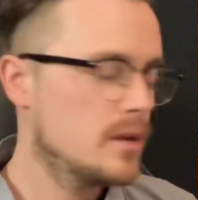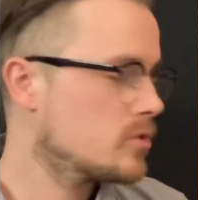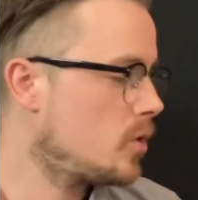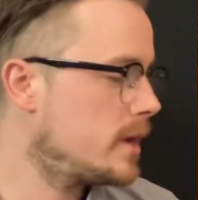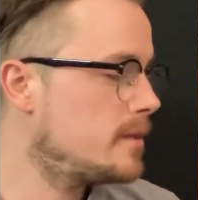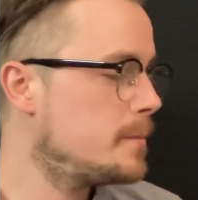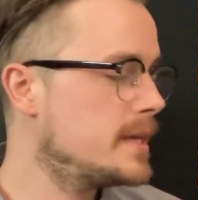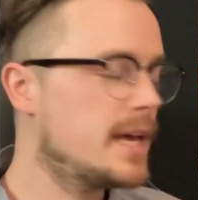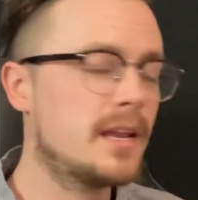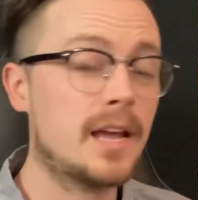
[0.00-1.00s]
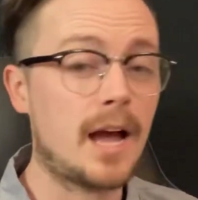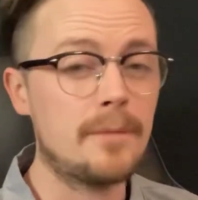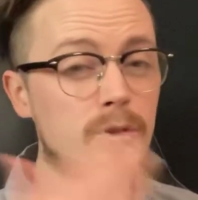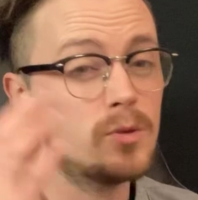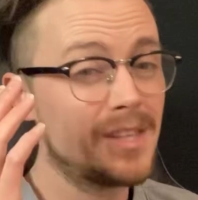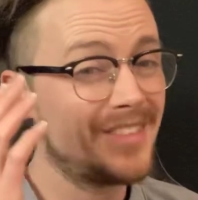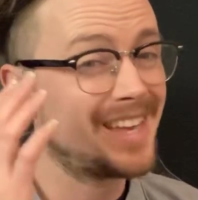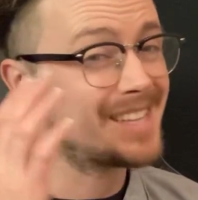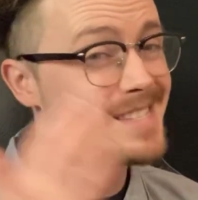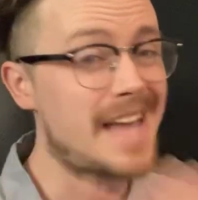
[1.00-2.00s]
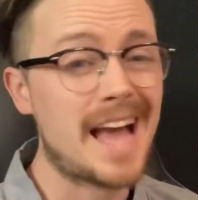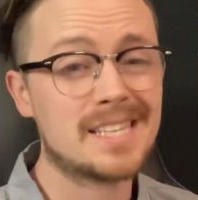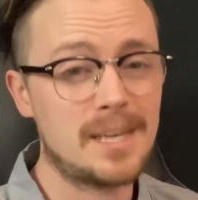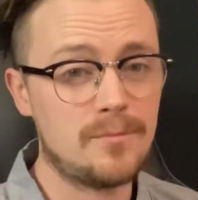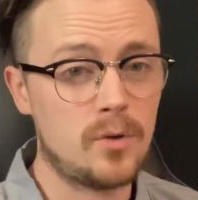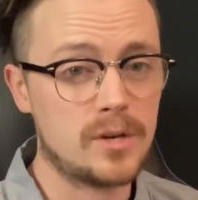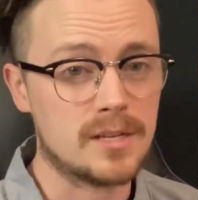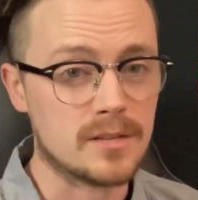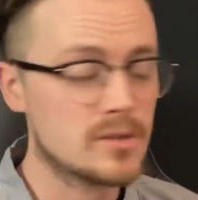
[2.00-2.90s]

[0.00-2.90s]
So in the beginning, I'm using the exact same voicings.